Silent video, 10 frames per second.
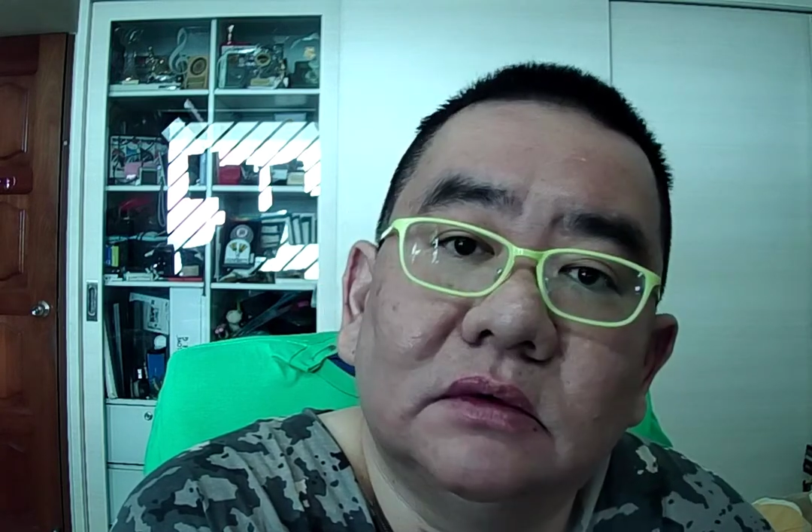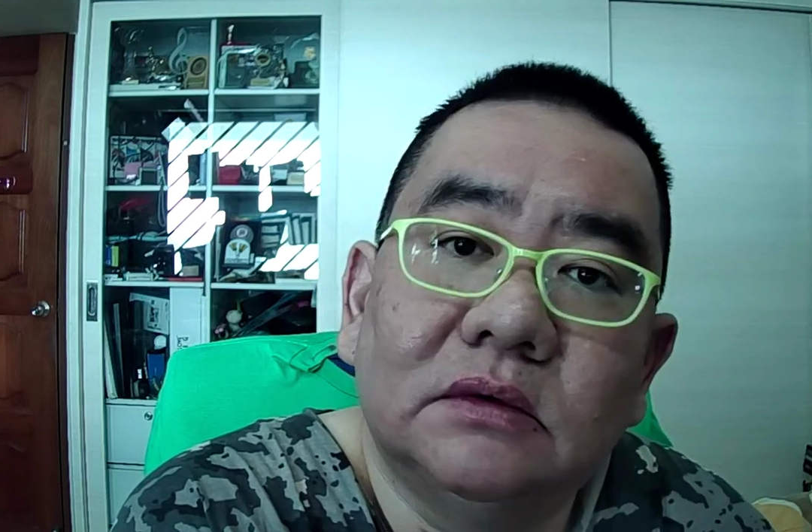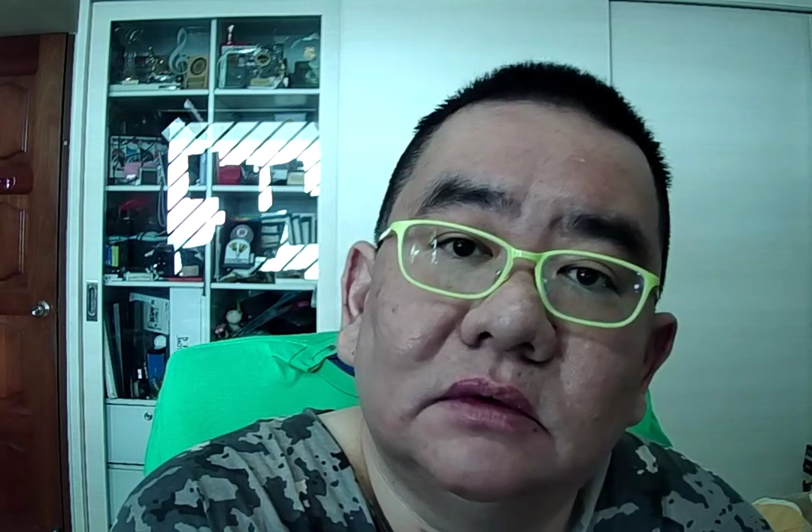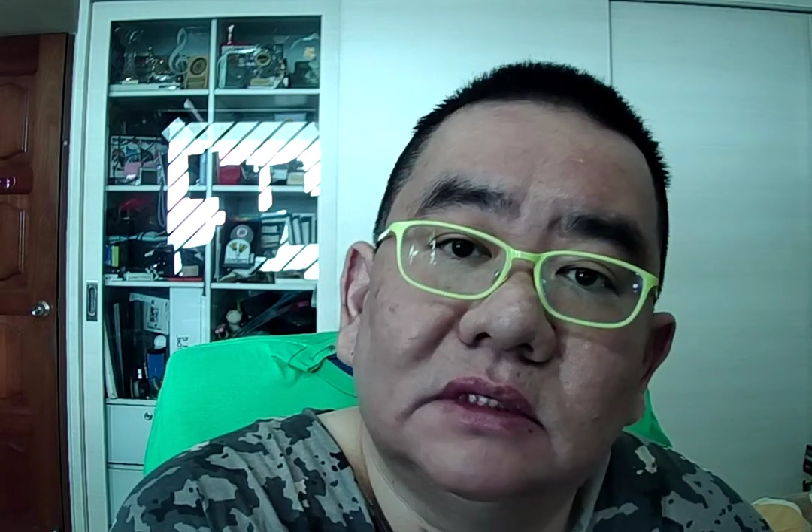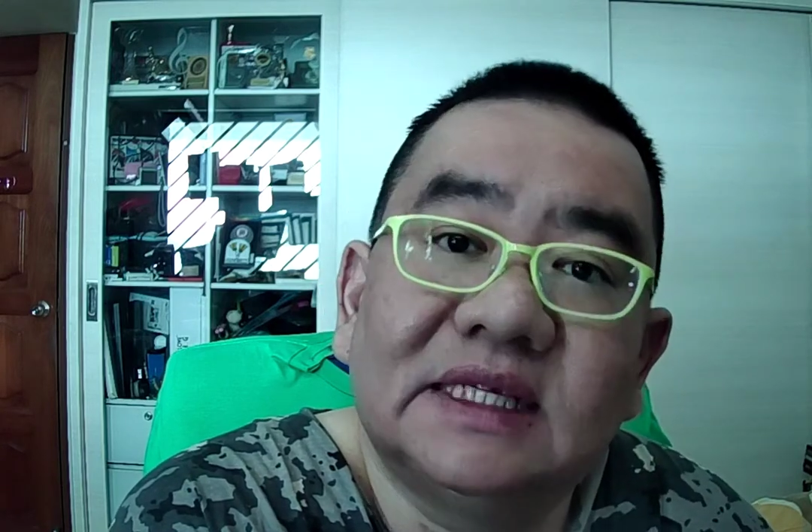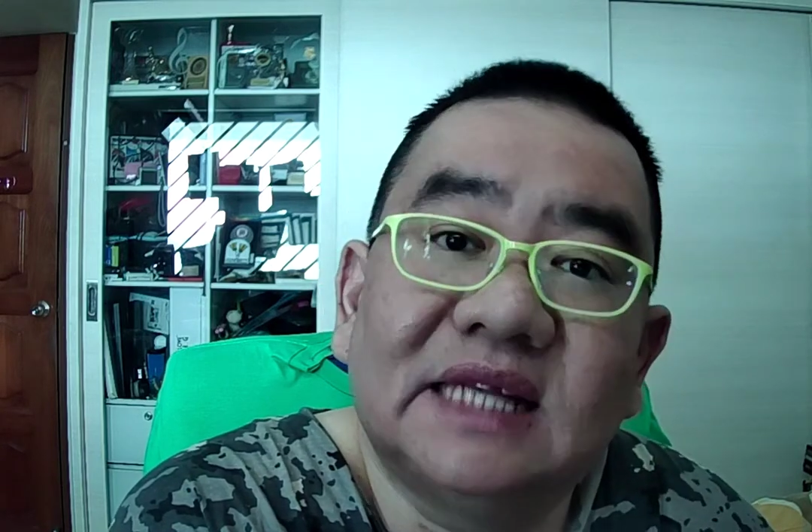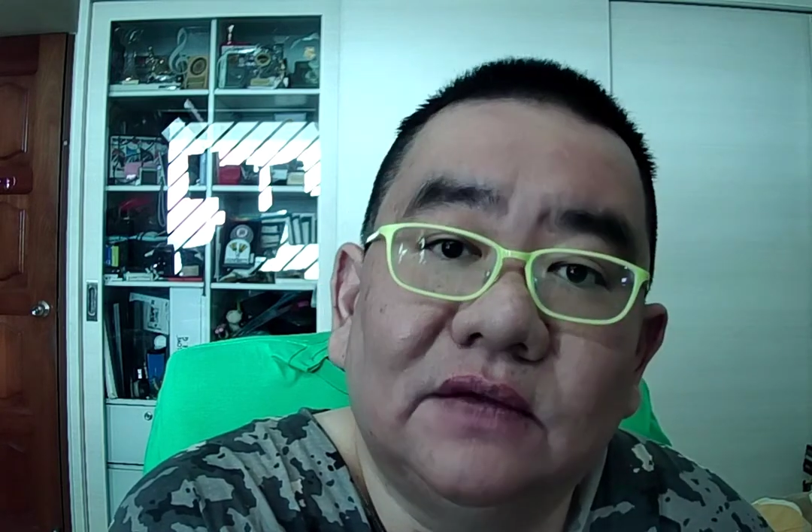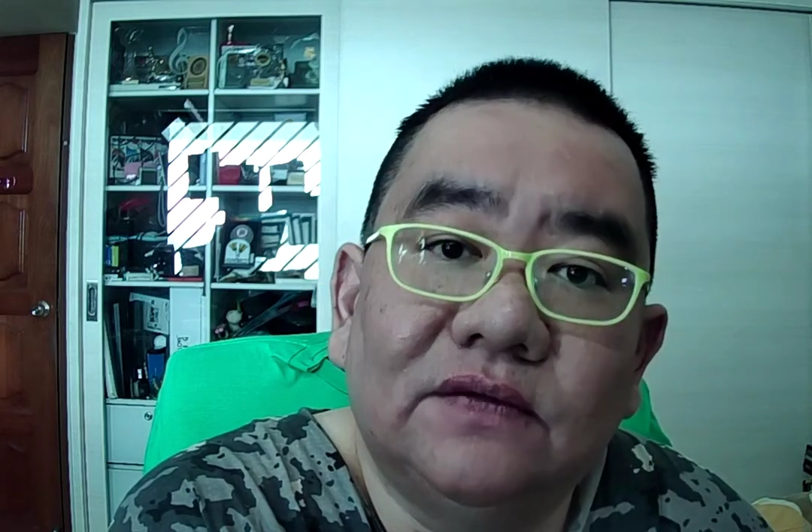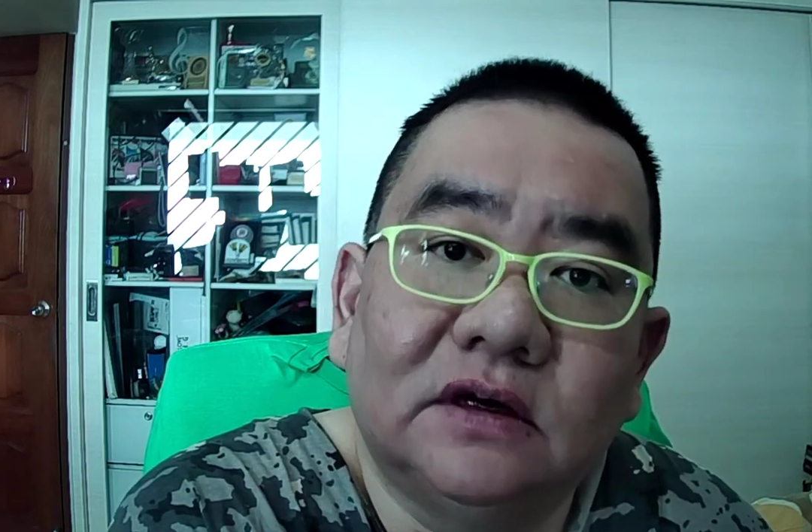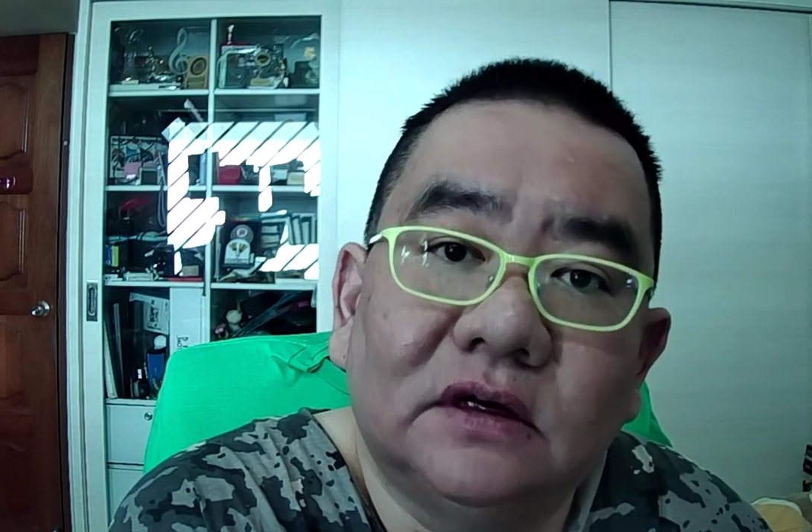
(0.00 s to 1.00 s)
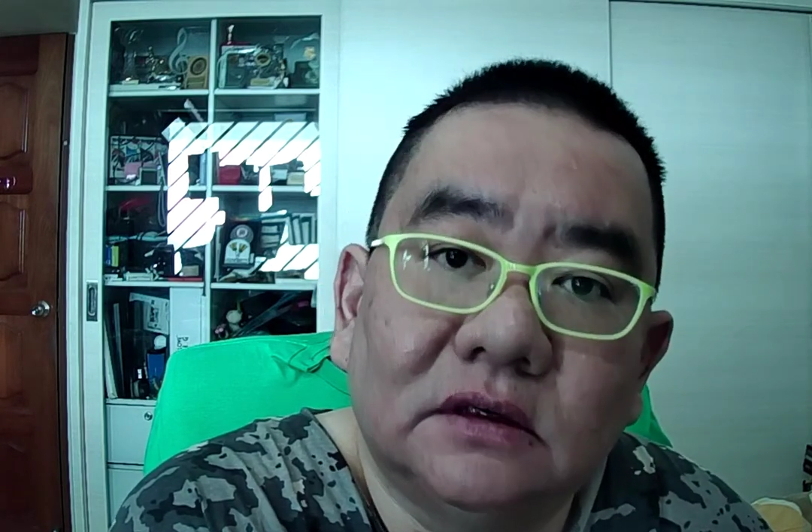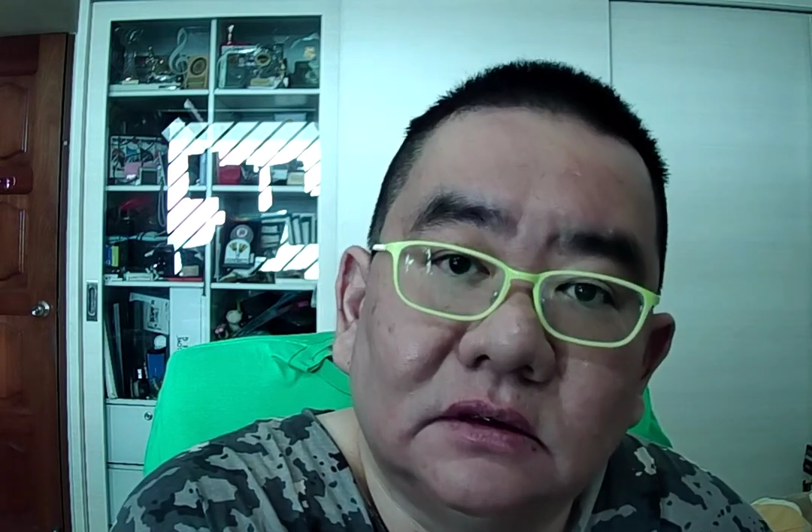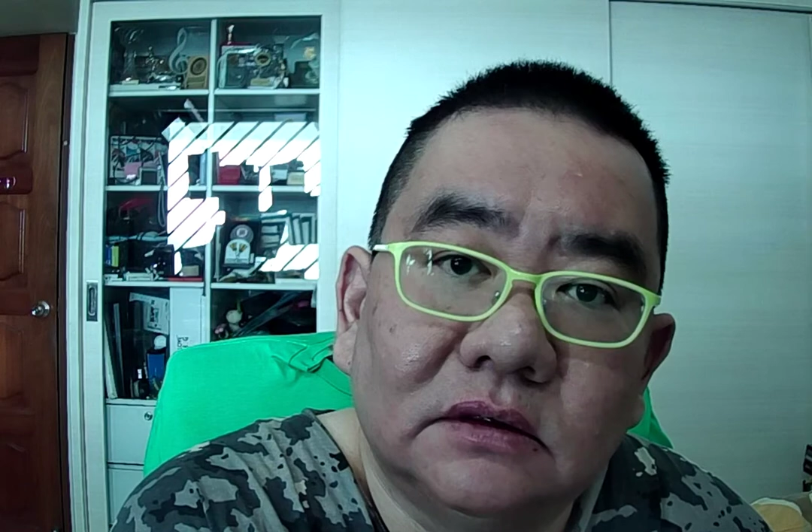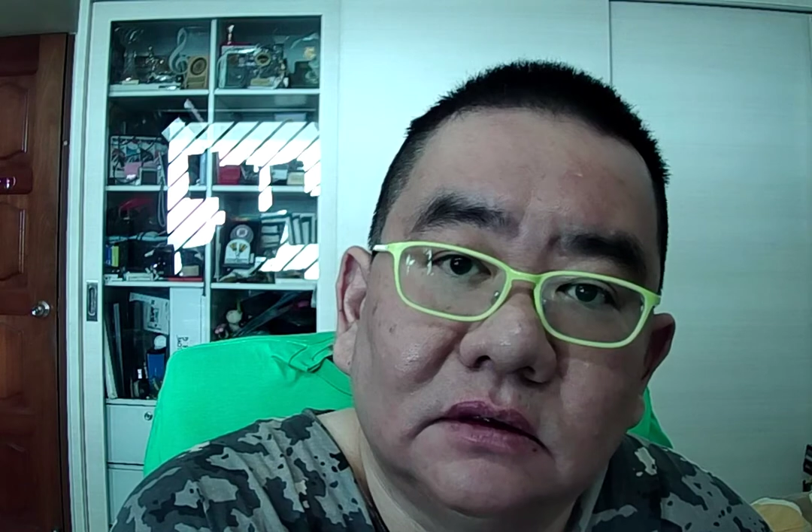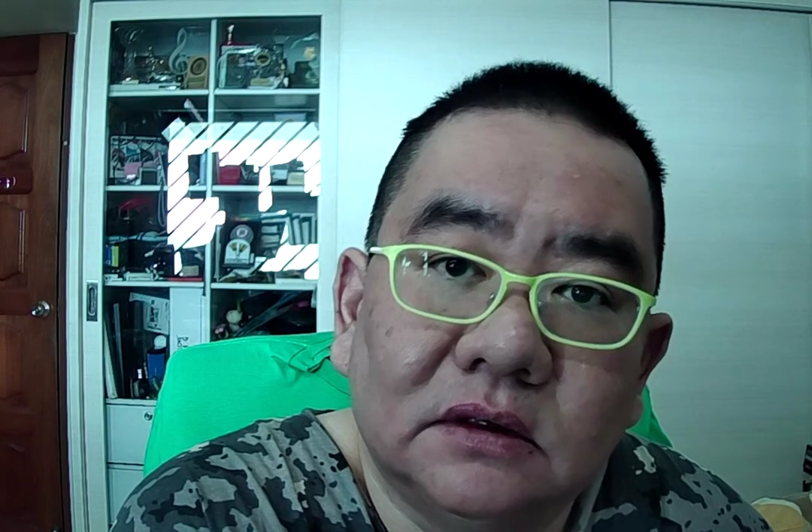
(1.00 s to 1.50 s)
safer,
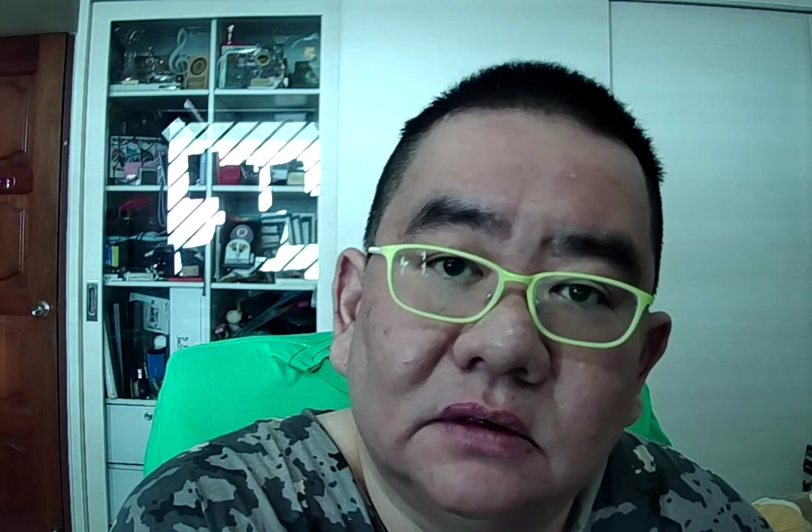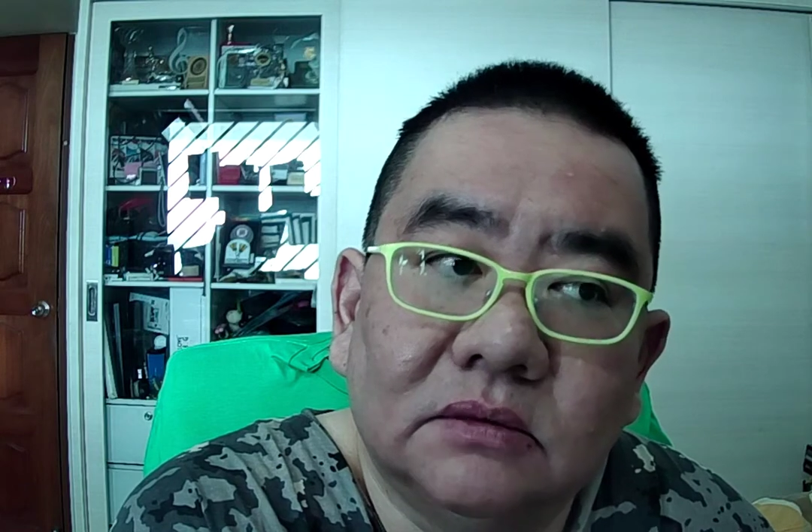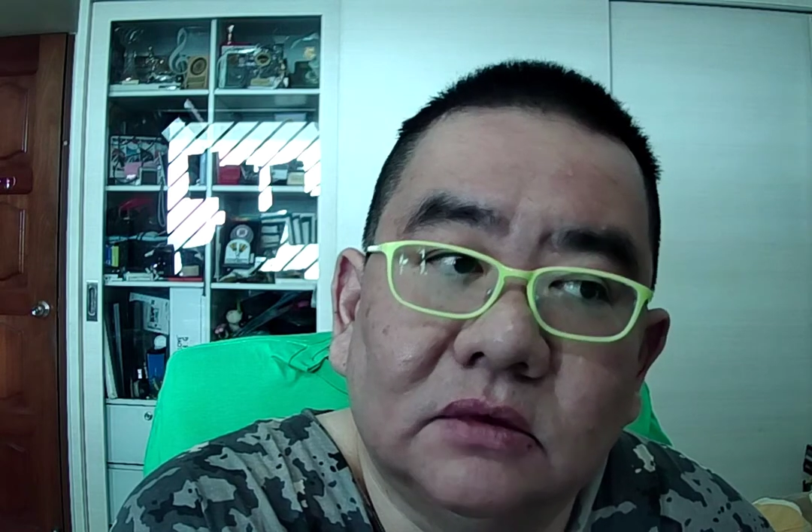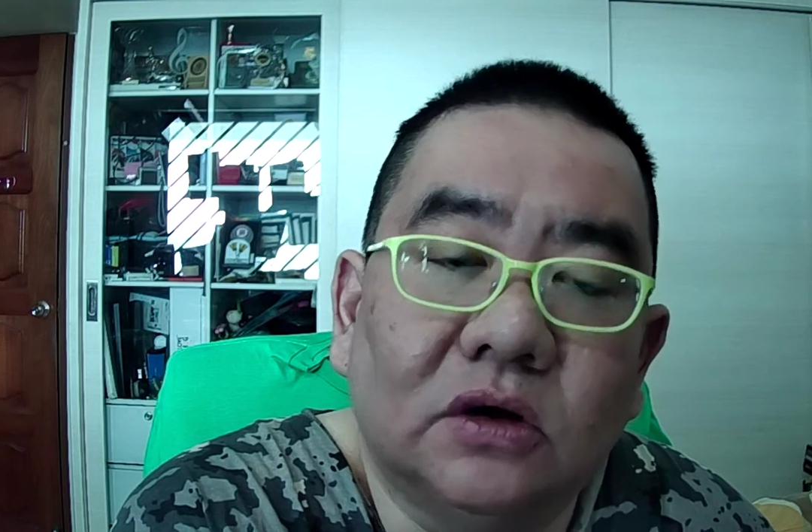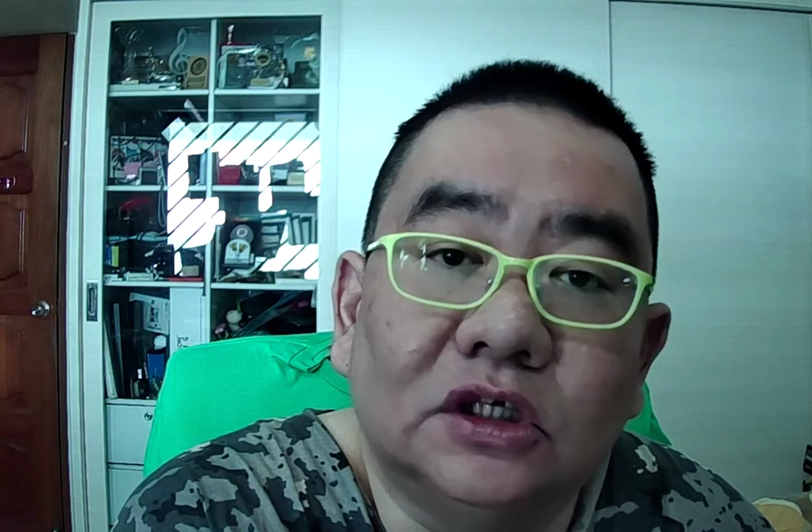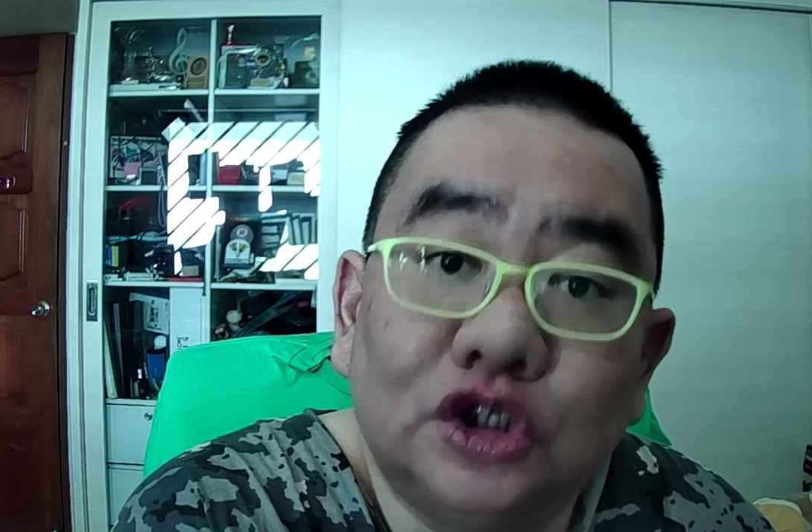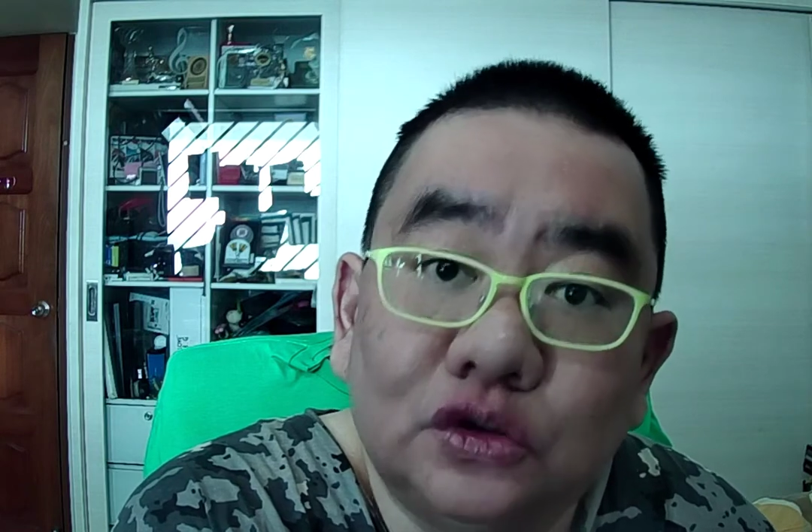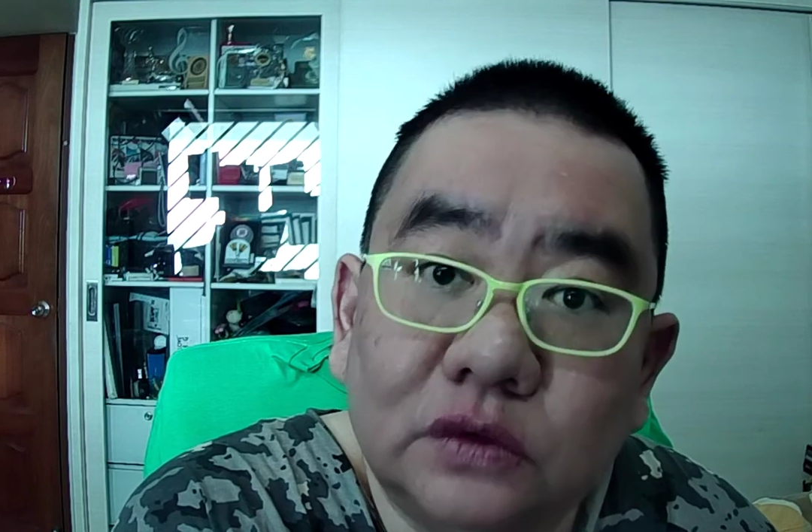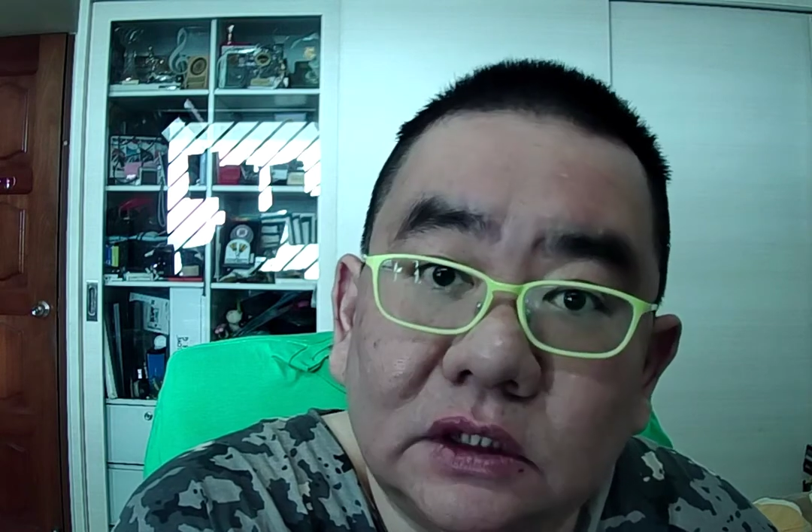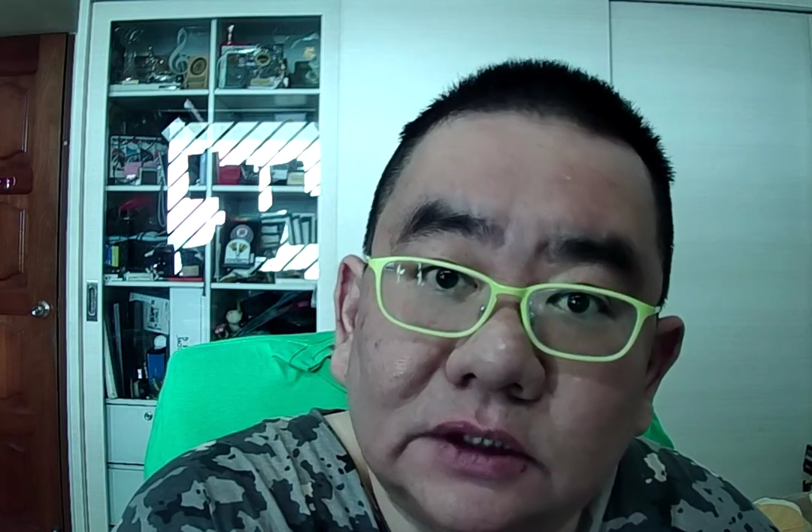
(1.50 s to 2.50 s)
more assured.